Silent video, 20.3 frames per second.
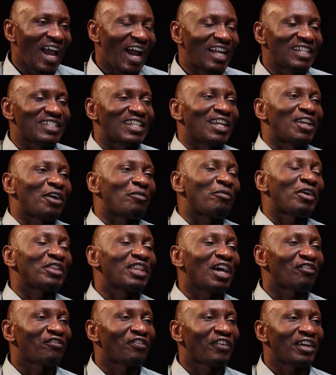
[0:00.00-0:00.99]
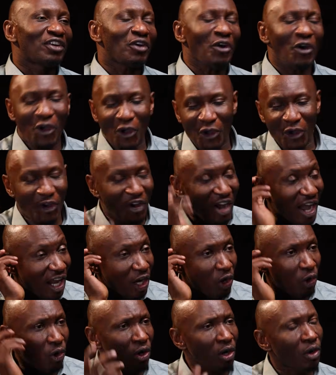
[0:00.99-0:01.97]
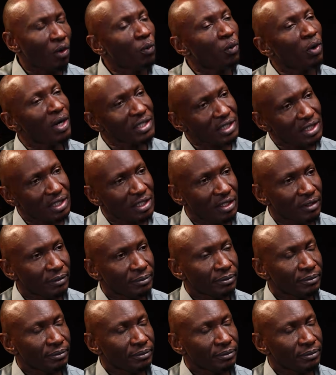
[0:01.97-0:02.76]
I'll tell you about that friend. Oh, hello. What?